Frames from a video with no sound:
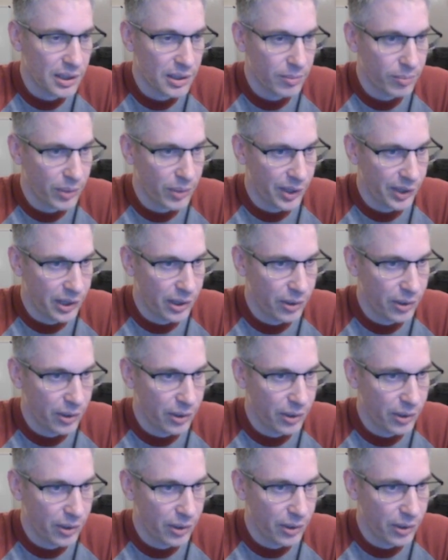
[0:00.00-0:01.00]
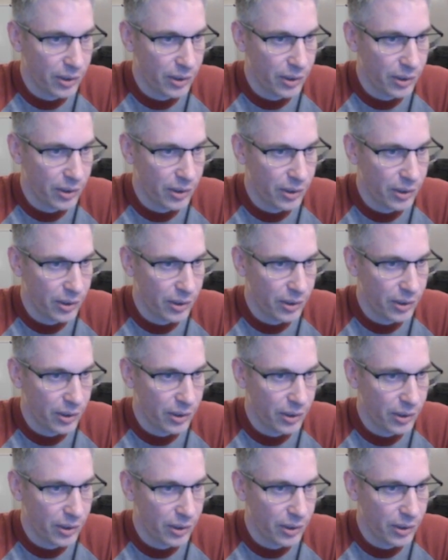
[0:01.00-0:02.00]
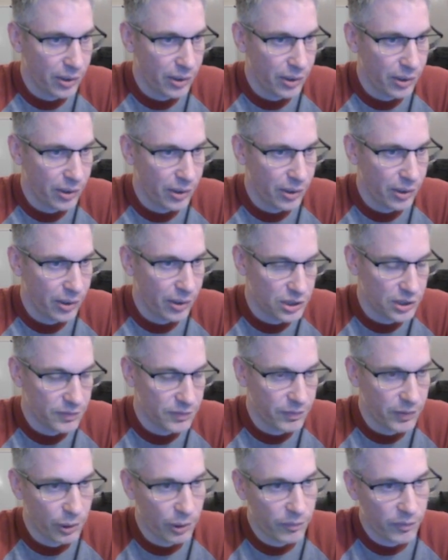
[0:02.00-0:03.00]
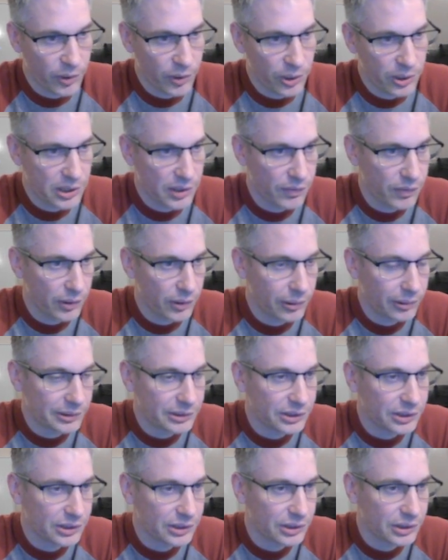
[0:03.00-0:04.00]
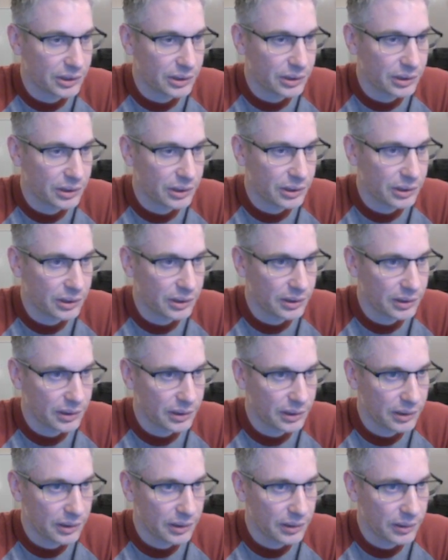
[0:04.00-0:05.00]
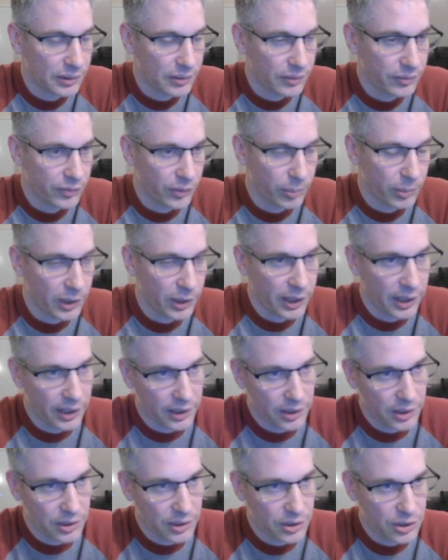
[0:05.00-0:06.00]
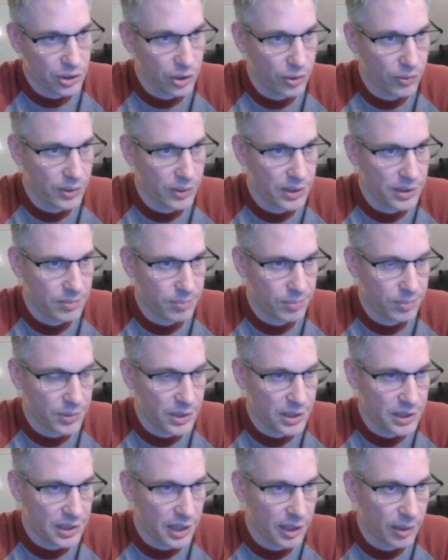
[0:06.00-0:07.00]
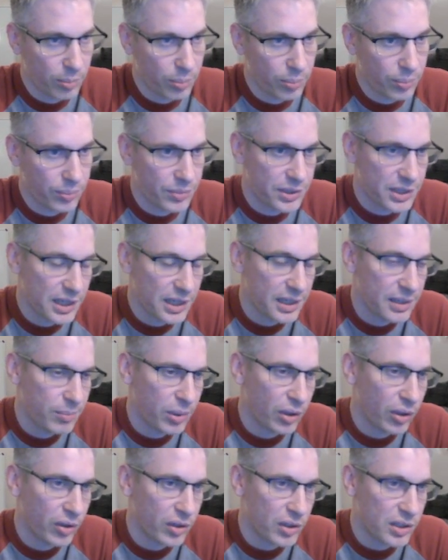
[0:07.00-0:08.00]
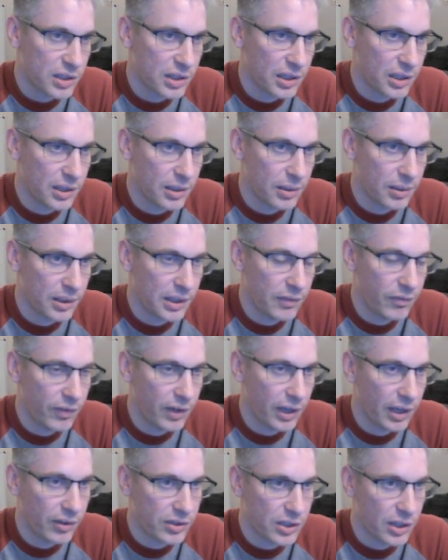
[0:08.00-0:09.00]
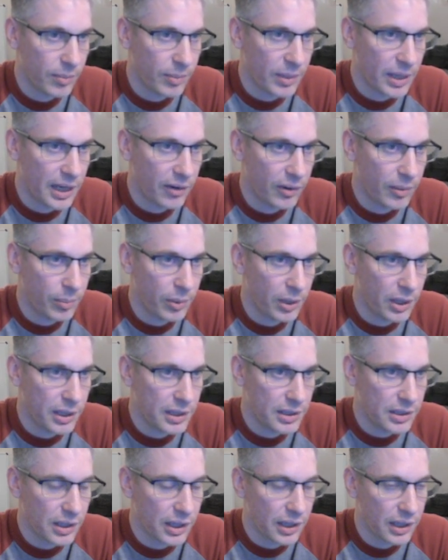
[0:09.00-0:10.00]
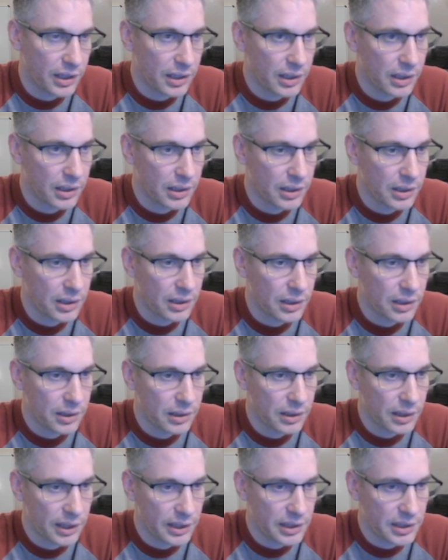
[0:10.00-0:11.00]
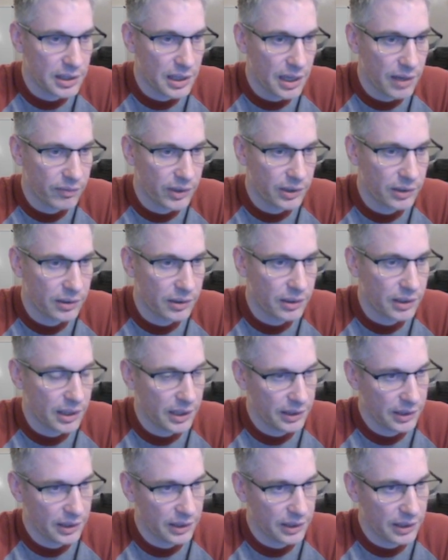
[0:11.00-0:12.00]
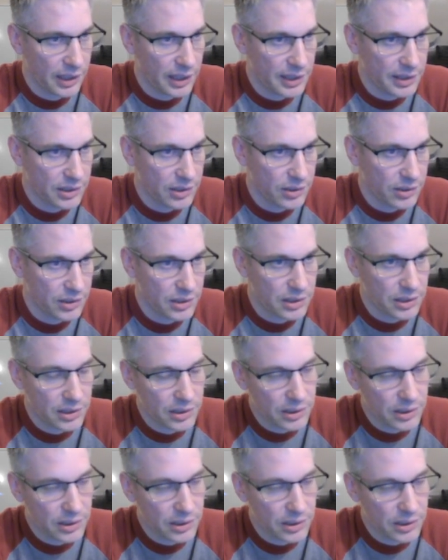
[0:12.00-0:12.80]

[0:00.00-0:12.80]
But here, this is just very, very difficult for black. So he's got to say he plugs the e file somehow. He plays like knight e7 and then castles.